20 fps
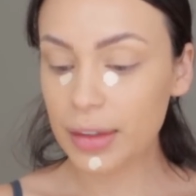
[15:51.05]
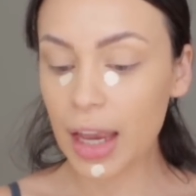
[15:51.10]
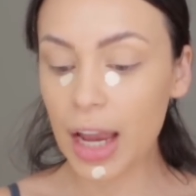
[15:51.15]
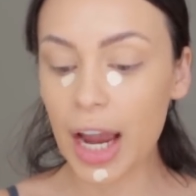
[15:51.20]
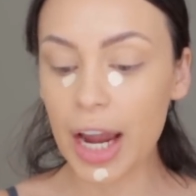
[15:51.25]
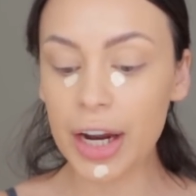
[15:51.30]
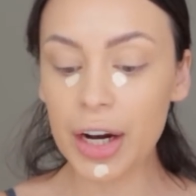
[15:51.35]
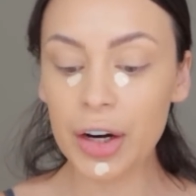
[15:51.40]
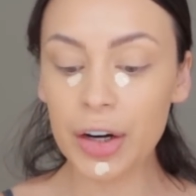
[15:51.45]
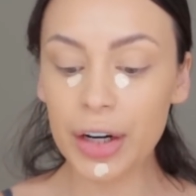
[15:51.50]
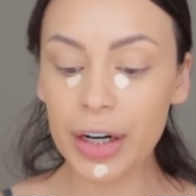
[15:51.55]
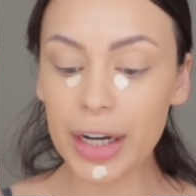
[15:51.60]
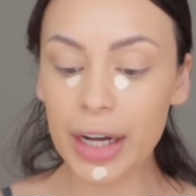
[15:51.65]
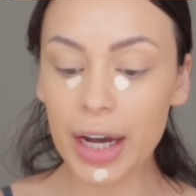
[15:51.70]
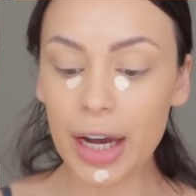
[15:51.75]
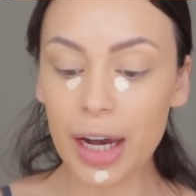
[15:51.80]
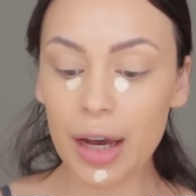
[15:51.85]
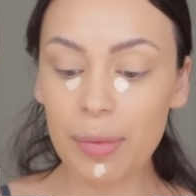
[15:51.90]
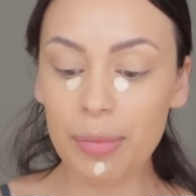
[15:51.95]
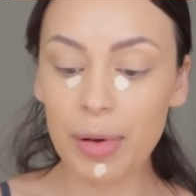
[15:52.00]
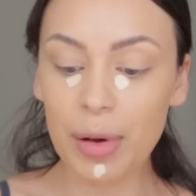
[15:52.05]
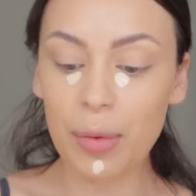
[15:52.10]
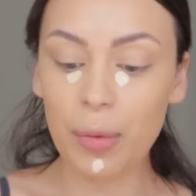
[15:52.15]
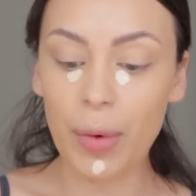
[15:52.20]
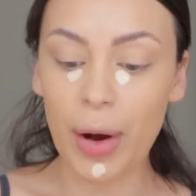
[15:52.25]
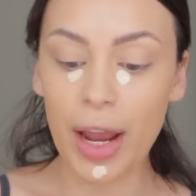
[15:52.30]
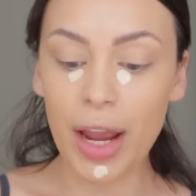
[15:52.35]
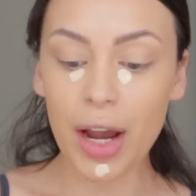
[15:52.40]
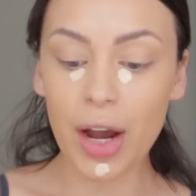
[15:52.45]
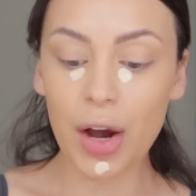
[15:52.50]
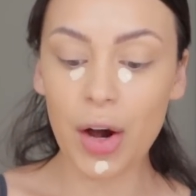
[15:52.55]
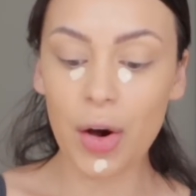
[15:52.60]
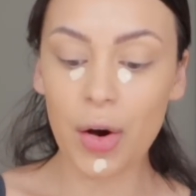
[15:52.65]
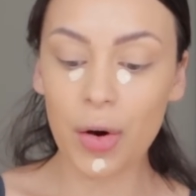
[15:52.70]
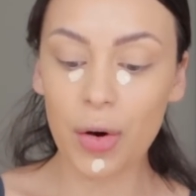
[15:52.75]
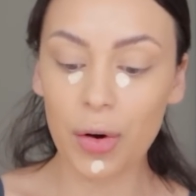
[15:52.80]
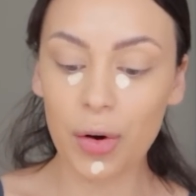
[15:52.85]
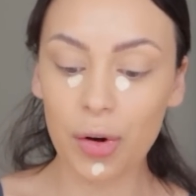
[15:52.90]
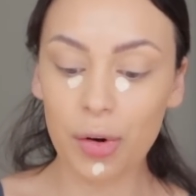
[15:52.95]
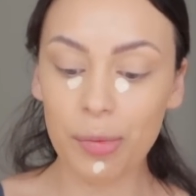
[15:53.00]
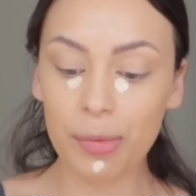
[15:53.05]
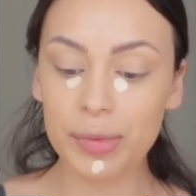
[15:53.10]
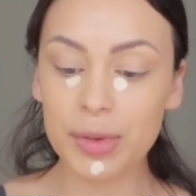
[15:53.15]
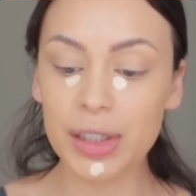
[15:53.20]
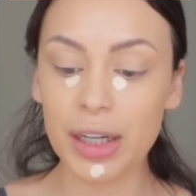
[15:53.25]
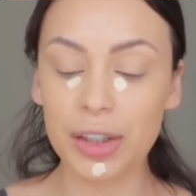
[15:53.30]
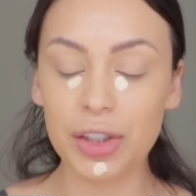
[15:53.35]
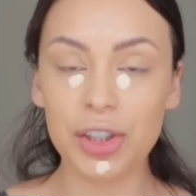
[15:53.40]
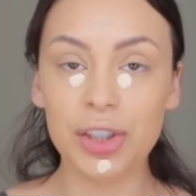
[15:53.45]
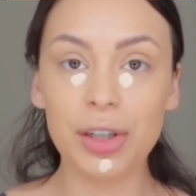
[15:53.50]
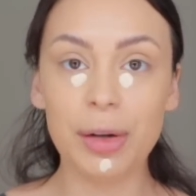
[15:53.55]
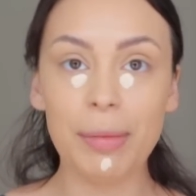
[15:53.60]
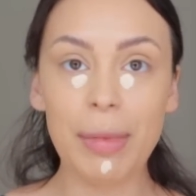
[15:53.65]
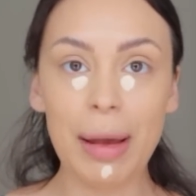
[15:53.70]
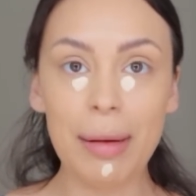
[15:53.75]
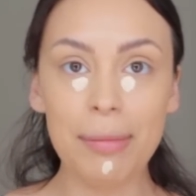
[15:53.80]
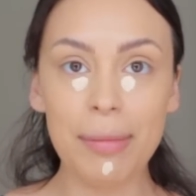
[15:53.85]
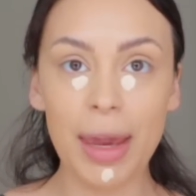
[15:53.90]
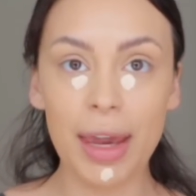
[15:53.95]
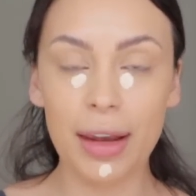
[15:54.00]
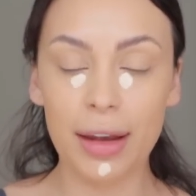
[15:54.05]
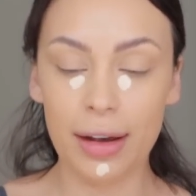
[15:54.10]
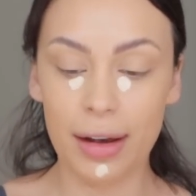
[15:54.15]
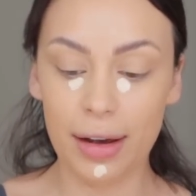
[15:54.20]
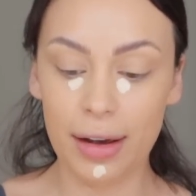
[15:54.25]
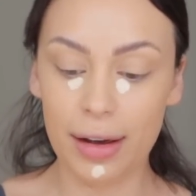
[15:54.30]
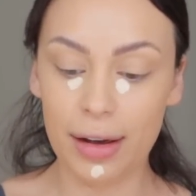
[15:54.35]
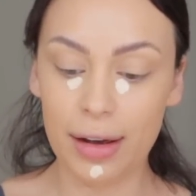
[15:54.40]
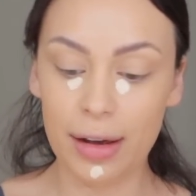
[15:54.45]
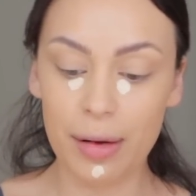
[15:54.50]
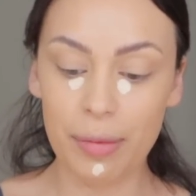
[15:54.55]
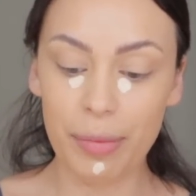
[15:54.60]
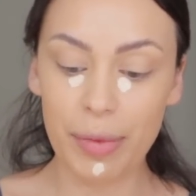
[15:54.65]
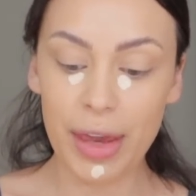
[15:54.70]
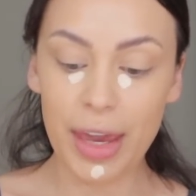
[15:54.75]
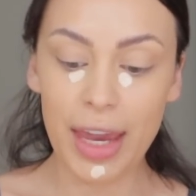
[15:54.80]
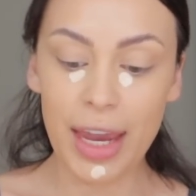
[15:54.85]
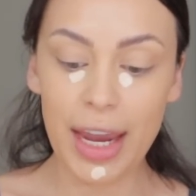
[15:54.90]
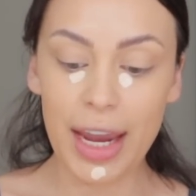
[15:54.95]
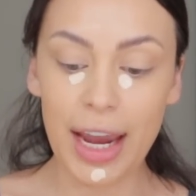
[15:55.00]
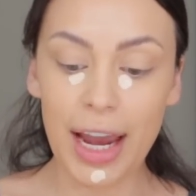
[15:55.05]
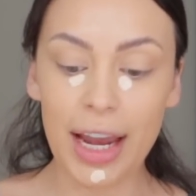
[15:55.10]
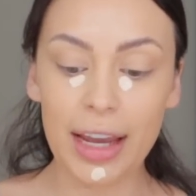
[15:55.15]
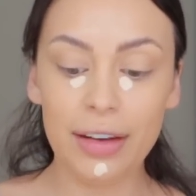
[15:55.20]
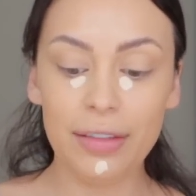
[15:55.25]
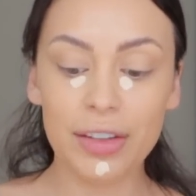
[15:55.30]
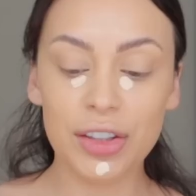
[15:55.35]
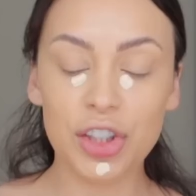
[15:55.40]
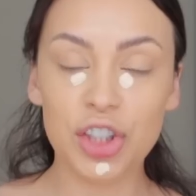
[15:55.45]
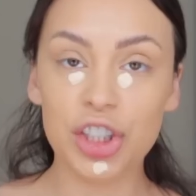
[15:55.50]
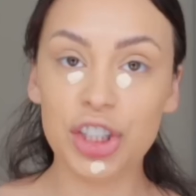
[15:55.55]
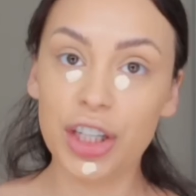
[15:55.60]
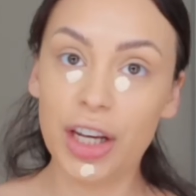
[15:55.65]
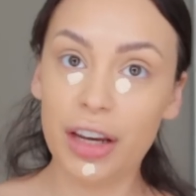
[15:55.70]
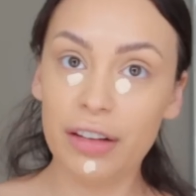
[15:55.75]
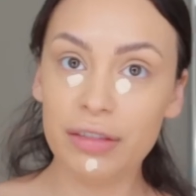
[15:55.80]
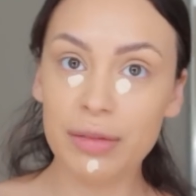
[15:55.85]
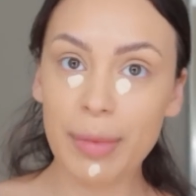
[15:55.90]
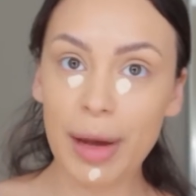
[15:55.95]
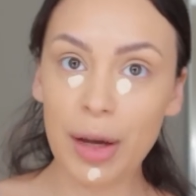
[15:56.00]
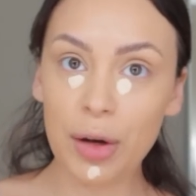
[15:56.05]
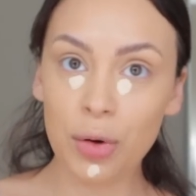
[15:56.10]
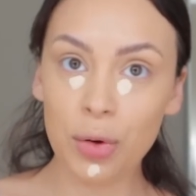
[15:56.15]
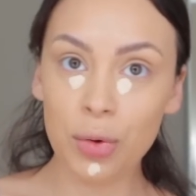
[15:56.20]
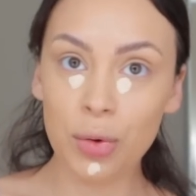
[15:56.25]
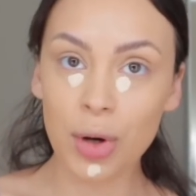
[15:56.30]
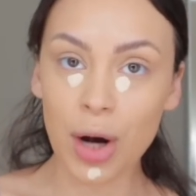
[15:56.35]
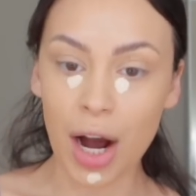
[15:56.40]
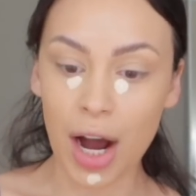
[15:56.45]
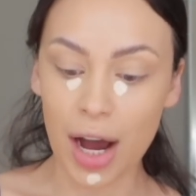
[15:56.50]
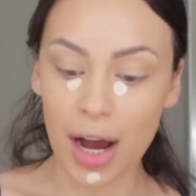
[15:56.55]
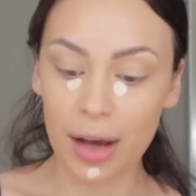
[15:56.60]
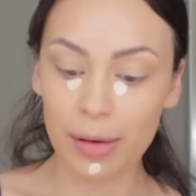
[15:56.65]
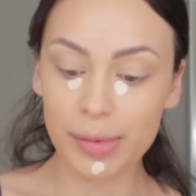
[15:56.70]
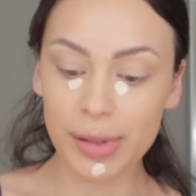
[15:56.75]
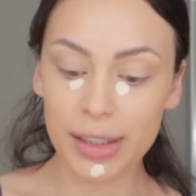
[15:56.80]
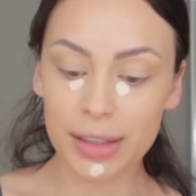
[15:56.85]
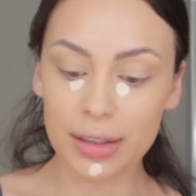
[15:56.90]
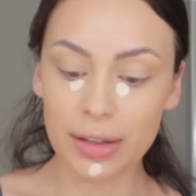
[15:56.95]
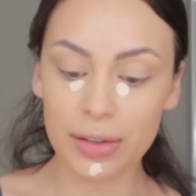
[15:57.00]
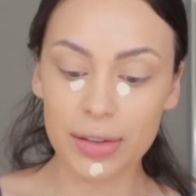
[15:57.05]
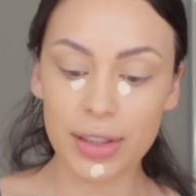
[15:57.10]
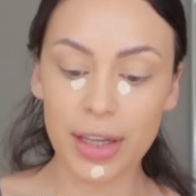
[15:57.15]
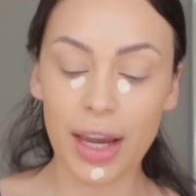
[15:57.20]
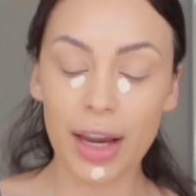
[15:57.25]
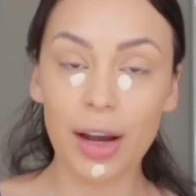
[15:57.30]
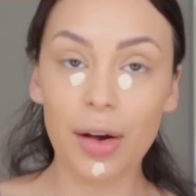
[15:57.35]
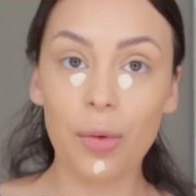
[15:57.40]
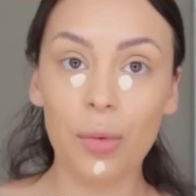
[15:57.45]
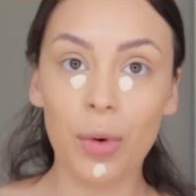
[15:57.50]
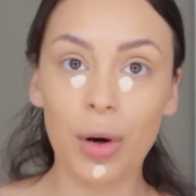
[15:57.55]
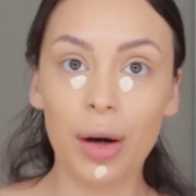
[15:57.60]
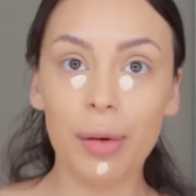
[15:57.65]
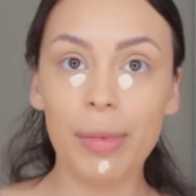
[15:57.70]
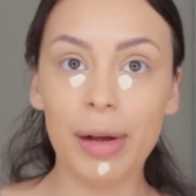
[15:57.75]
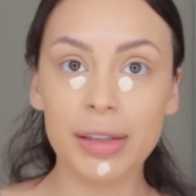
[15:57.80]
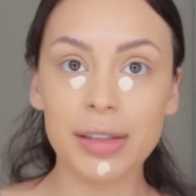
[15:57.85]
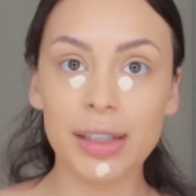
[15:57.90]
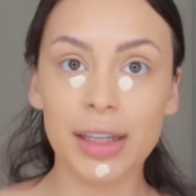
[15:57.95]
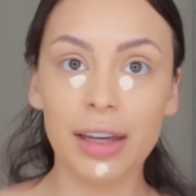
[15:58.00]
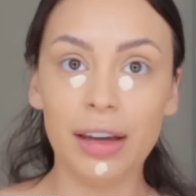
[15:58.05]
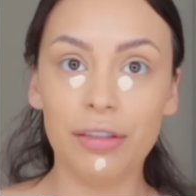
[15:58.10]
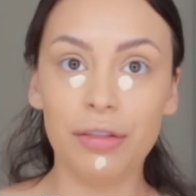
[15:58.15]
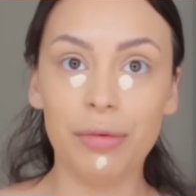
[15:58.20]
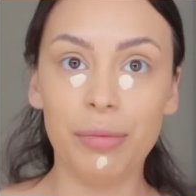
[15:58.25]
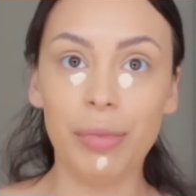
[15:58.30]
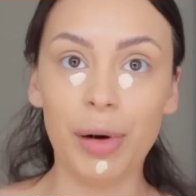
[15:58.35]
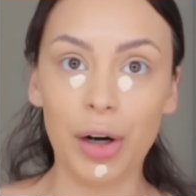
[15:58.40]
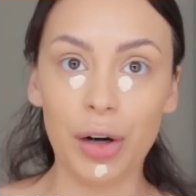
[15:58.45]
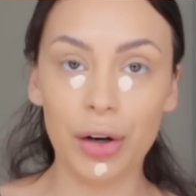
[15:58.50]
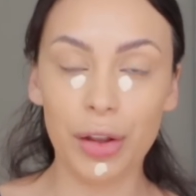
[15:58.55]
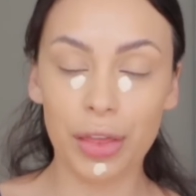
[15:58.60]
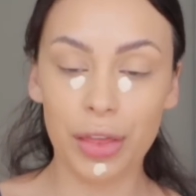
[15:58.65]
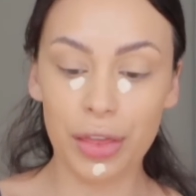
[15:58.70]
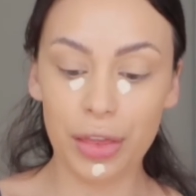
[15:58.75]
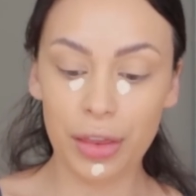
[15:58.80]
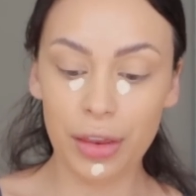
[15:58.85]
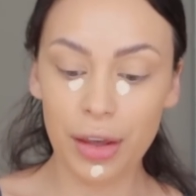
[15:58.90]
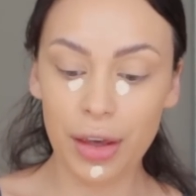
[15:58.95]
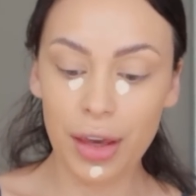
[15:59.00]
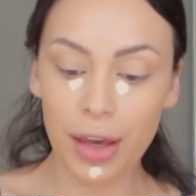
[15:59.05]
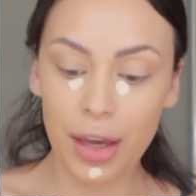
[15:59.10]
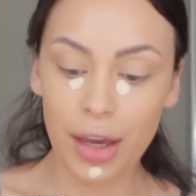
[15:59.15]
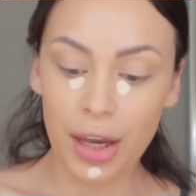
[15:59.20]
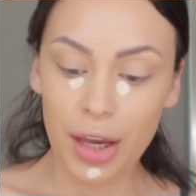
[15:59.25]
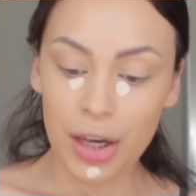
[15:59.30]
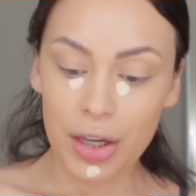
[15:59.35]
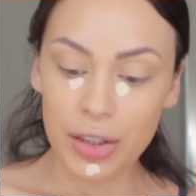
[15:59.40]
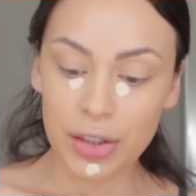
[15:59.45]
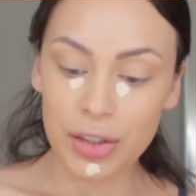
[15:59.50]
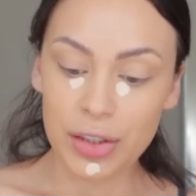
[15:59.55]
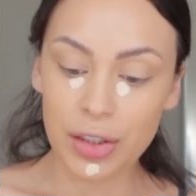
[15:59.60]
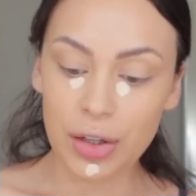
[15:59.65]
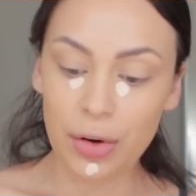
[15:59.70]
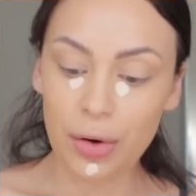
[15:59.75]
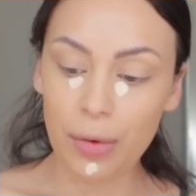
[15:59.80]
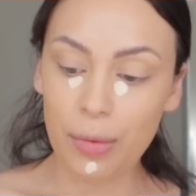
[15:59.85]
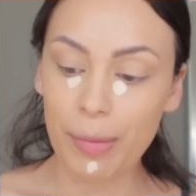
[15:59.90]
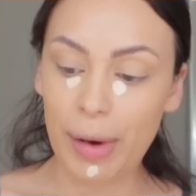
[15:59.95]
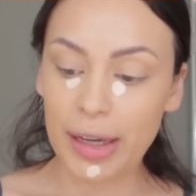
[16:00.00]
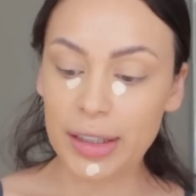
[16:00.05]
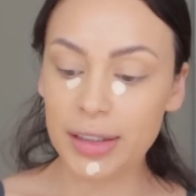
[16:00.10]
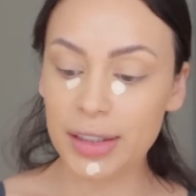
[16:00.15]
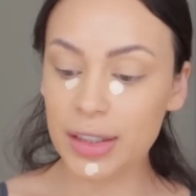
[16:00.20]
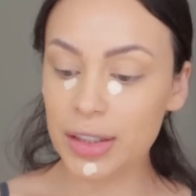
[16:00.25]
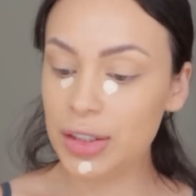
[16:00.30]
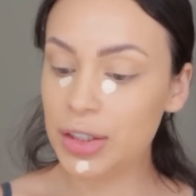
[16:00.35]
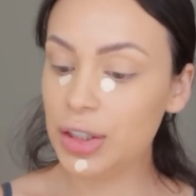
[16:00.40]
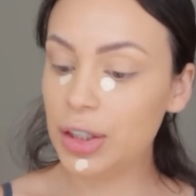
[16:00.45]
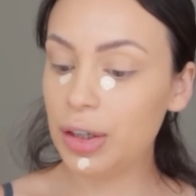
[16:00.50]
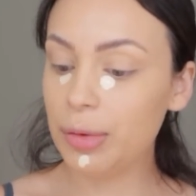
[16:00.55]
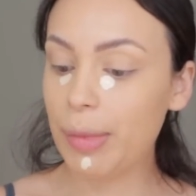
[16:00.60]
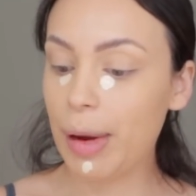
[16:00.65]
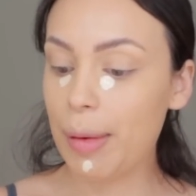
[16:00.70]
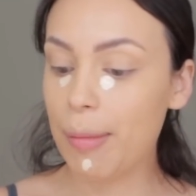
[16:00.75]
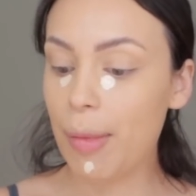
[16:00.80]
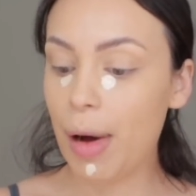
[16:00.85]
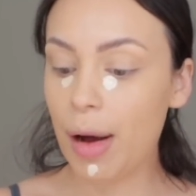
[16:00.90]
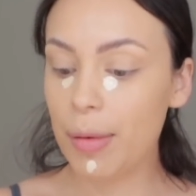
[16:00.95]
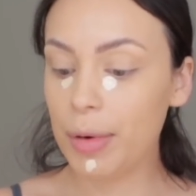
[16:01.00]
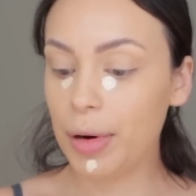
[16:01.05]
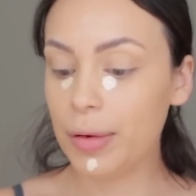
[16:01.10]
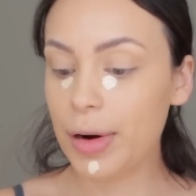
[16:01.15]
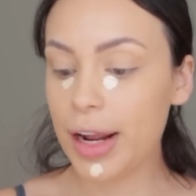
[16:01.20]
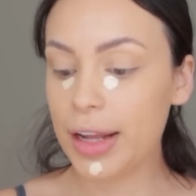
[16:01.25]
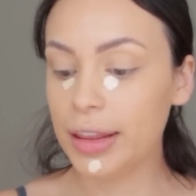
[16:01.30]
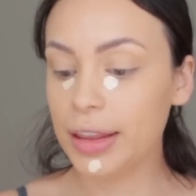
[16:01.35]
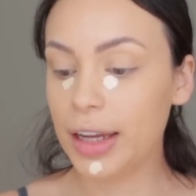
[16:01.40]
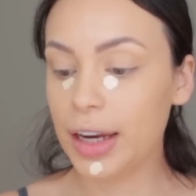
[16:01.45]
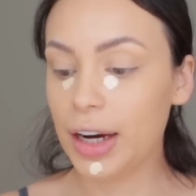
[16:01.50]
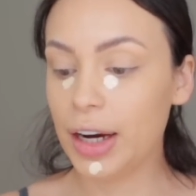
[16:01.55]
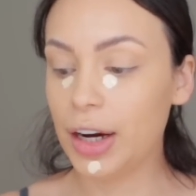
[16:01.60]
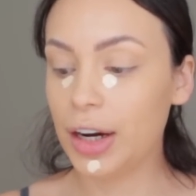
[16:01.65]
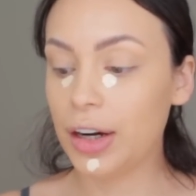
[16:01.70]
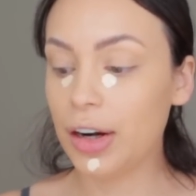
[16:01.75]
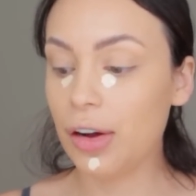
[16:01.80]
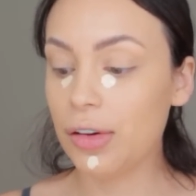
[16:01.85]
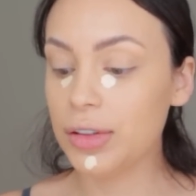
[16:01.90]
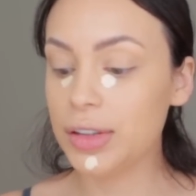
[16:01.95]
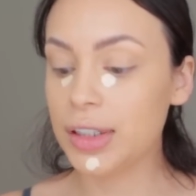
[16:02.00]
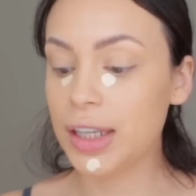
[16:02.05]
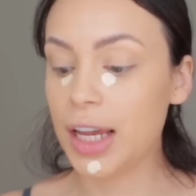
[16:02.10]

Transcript: I hurry up and went home, touched up my makeup. I even shaved my hoo-ha because I was like, we're about to give birth. So my sister, my mom are right there, and I was